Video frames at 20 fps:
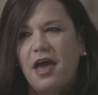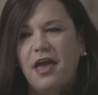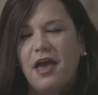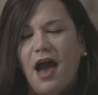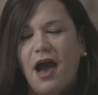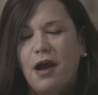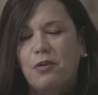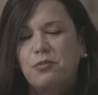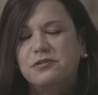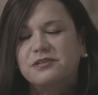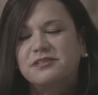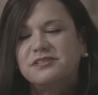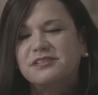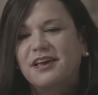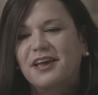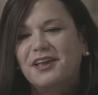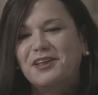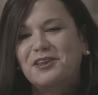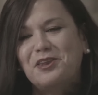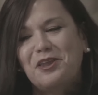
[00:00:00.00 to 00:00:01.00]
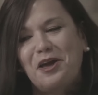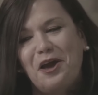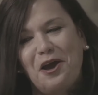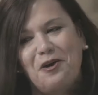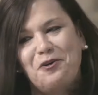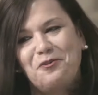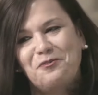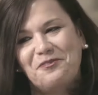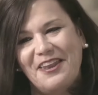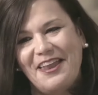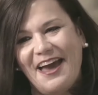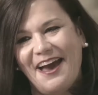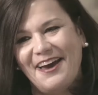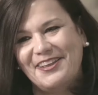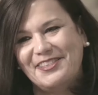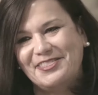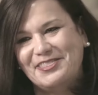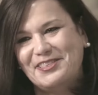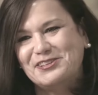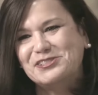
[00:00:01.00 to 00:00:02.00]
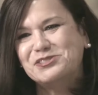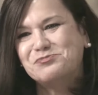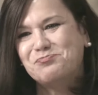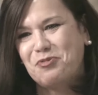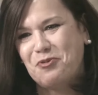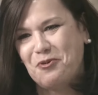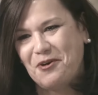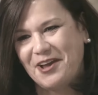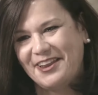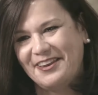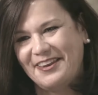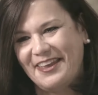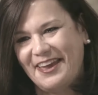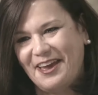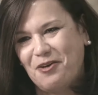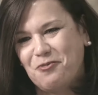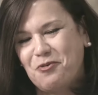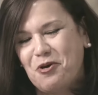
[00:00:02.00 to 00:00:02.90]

I would say no, not at this point now.